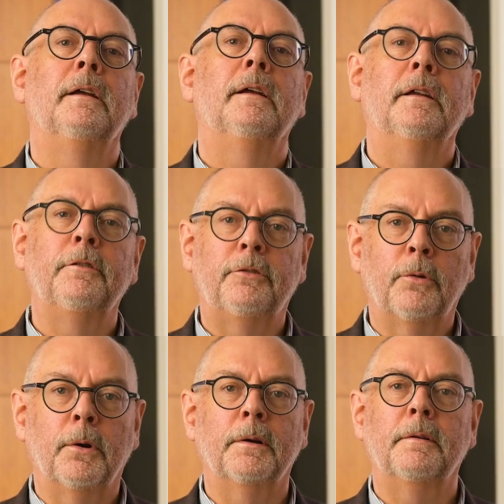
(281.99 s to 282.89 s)
In
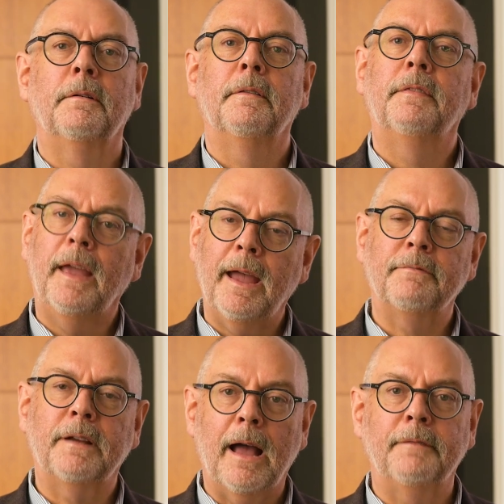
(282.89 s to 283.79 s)
short, they
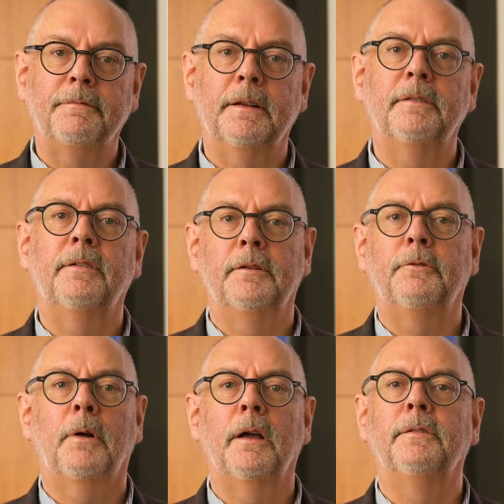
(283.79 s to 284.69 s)
have confidence and
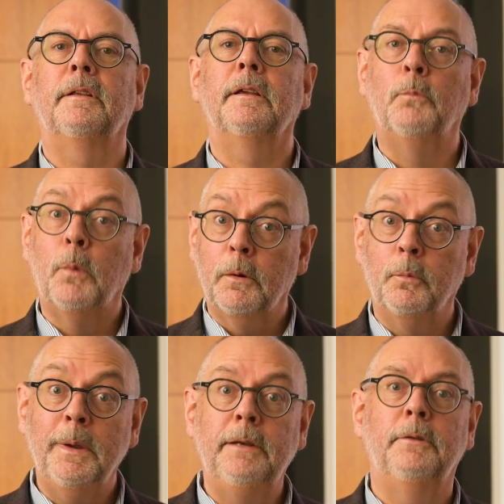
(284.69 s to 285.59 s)
trust in what
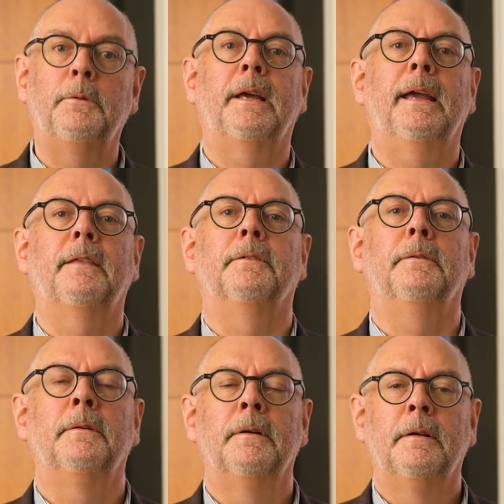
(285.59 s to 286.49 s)
we do
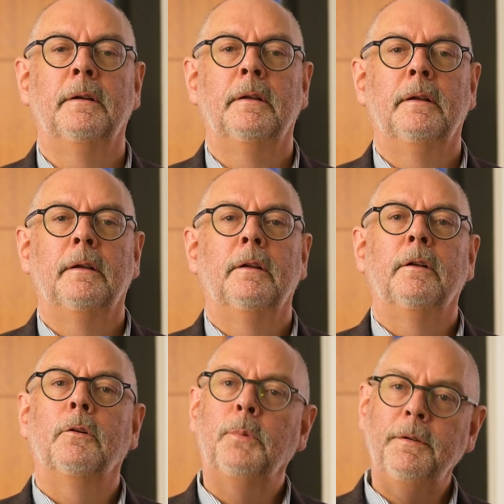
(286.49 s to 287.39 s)
together.
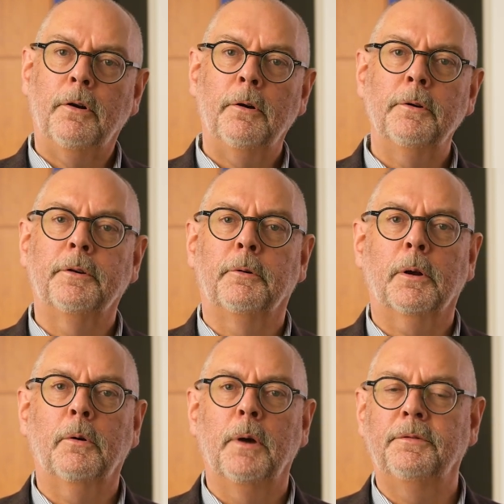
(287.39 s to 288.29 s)
We've heard your
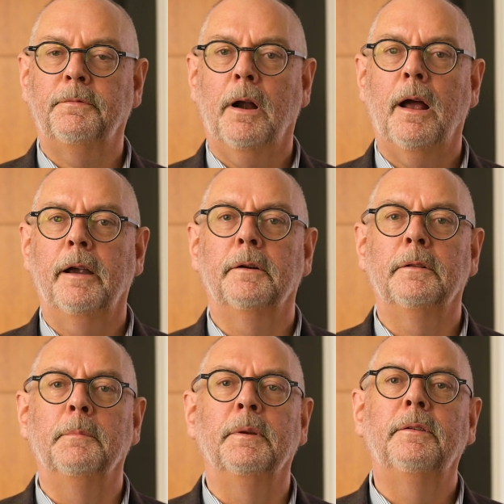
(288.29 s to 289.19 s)
request for higher
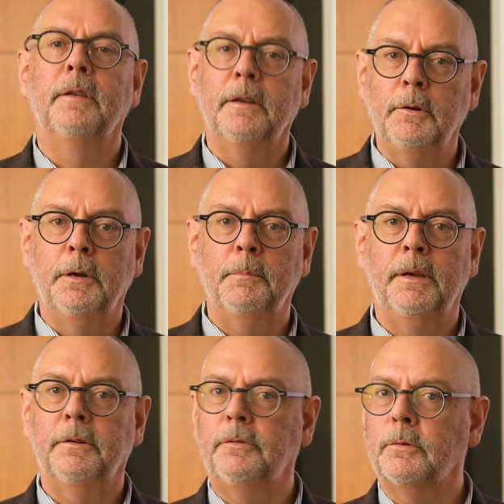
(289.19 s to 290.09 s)
limits, and you can
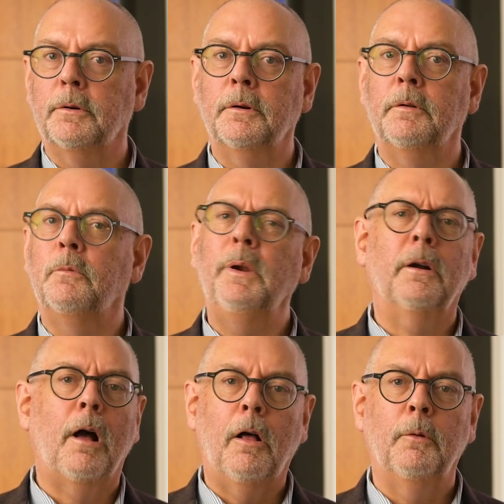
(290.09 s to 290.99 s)
be assured we
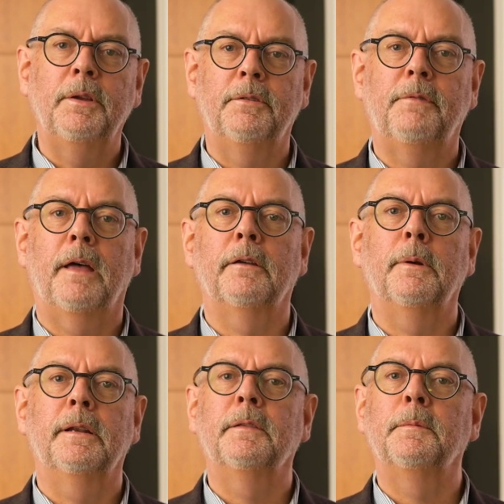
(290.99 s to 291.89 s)
are always
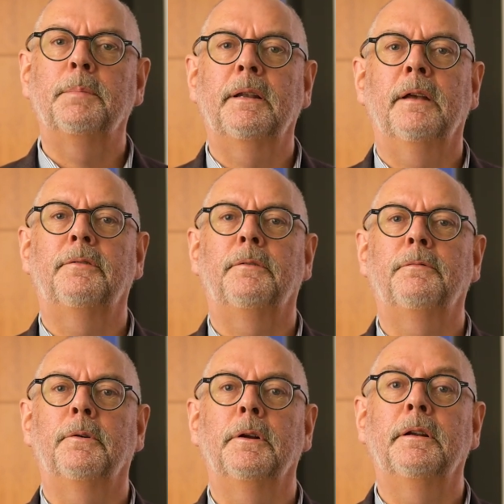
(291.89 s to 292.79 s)
evaluating the potential
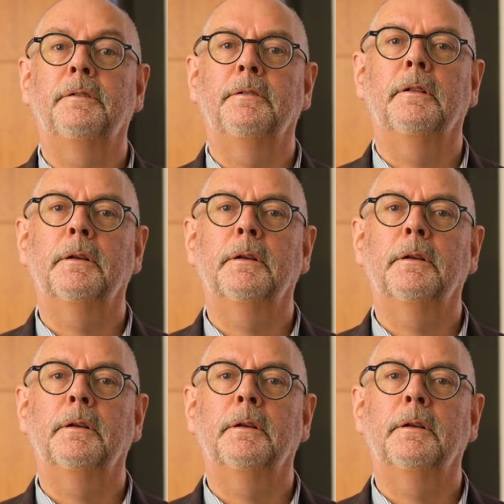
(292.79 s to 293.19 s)
for additional